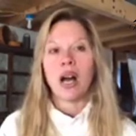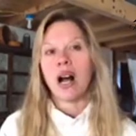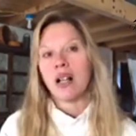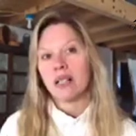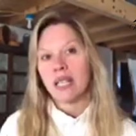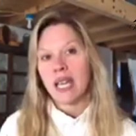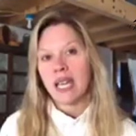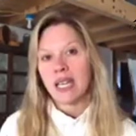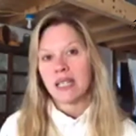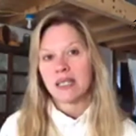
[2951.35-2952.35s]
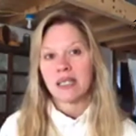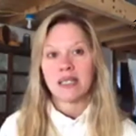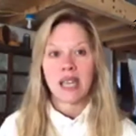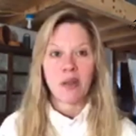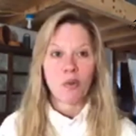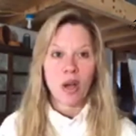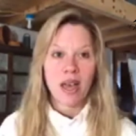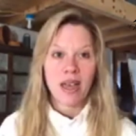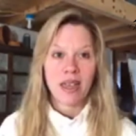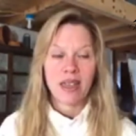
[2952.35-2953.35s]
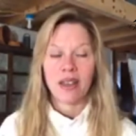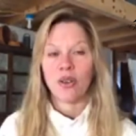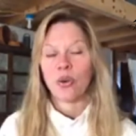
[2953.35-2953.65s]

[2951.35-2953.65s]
holidays the same way